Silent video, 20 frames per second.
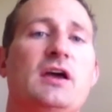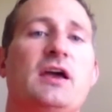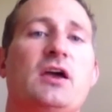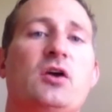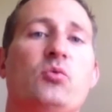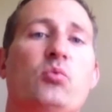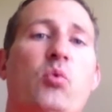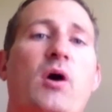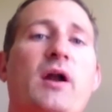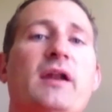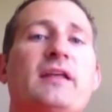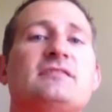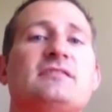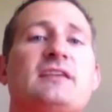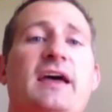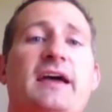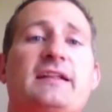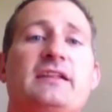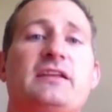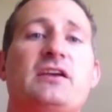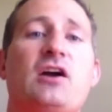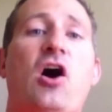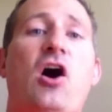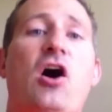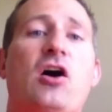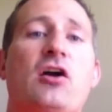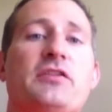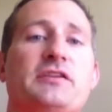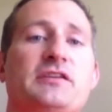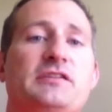and what exactly
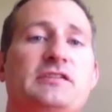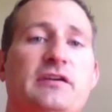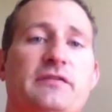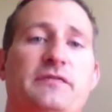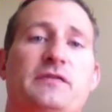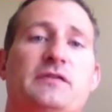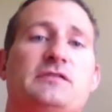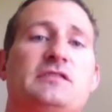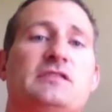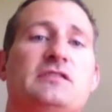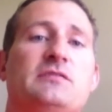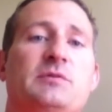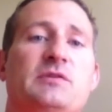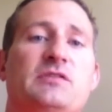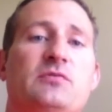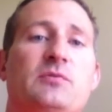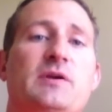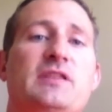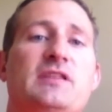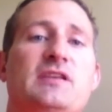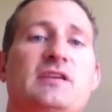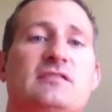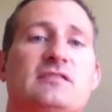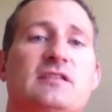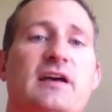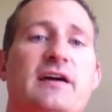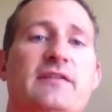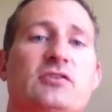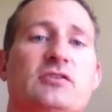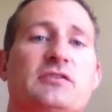are the differences between these
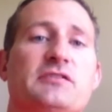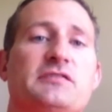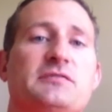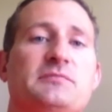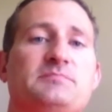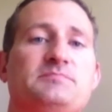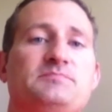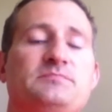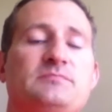levels.